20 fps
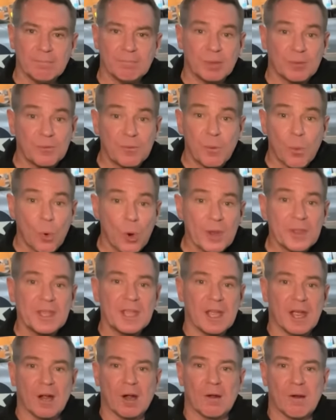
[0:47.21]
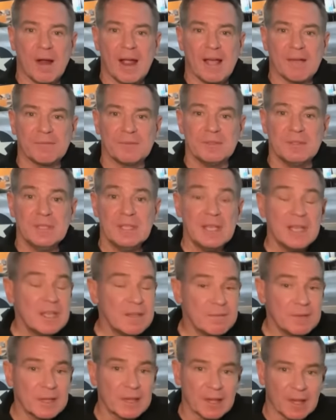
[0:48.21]
before the aircraft
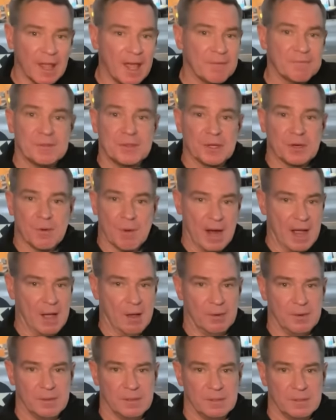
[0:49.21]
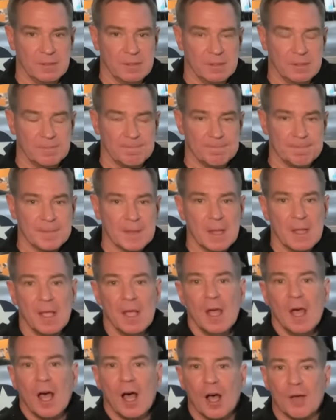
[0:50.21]
even left the ground.
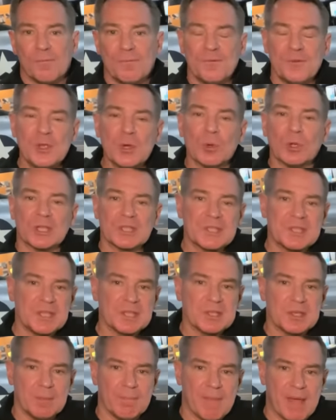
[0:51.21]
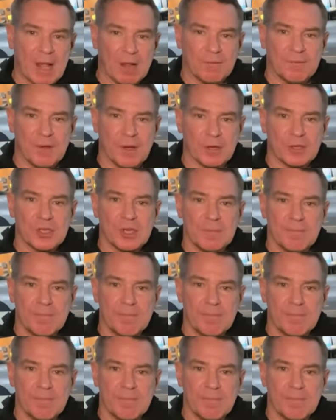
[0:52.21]
A fuel system malfunction